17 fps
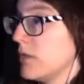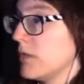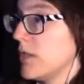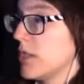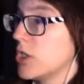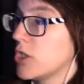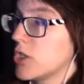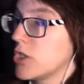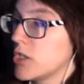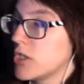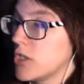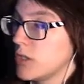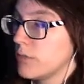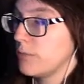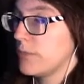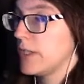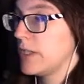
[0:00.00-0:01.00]
which
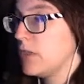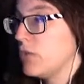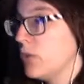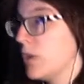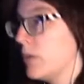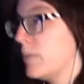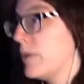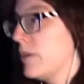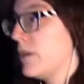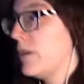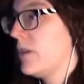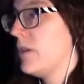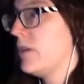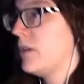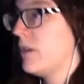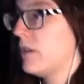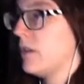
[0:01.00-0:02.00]
should be
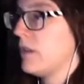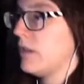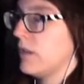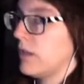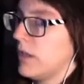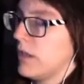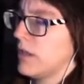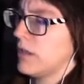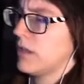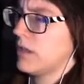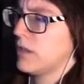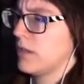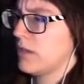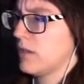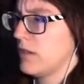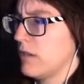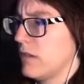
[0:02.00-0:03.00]
doable
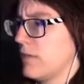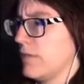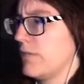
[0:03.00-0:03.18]
in,